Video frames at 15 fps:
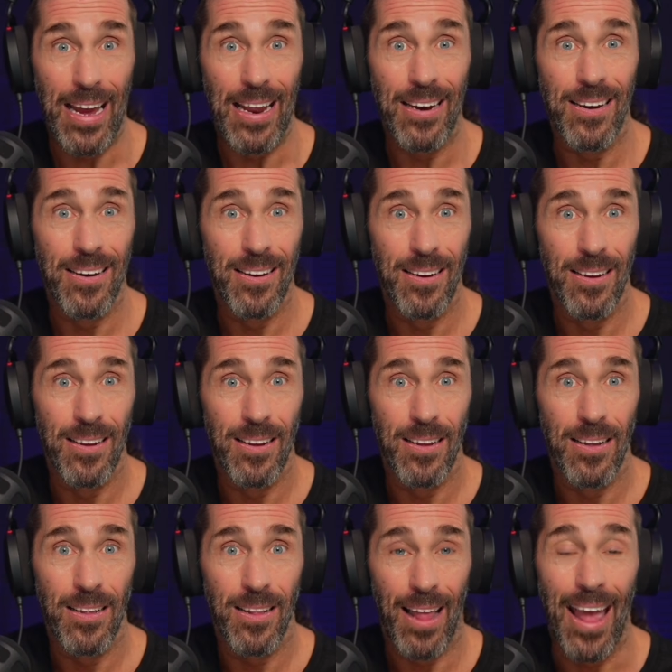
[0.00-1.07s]
it
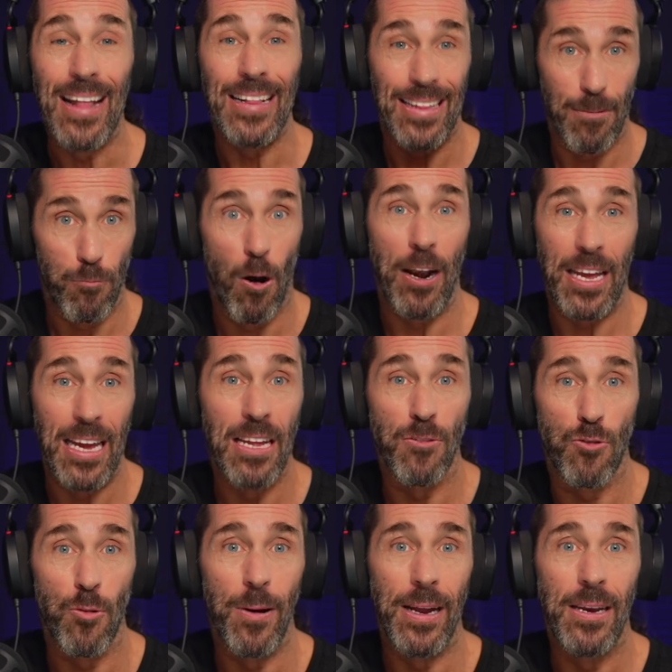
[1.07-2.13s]
and running
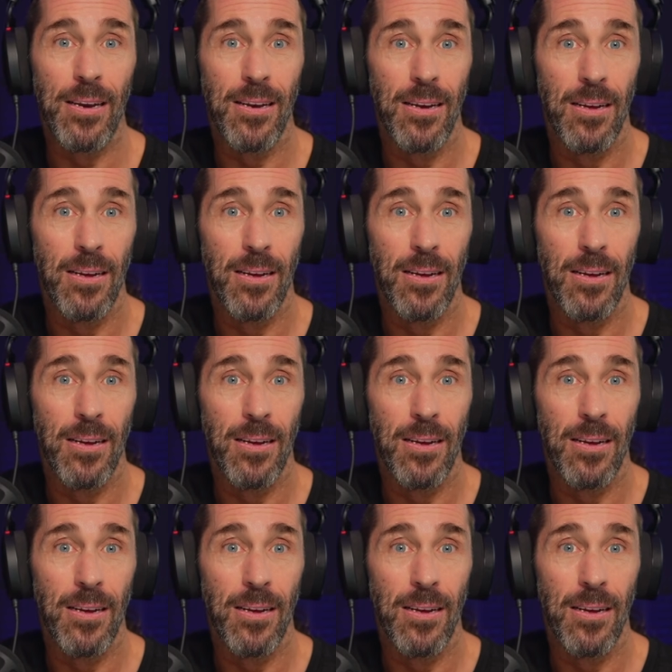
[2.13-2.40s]
into it,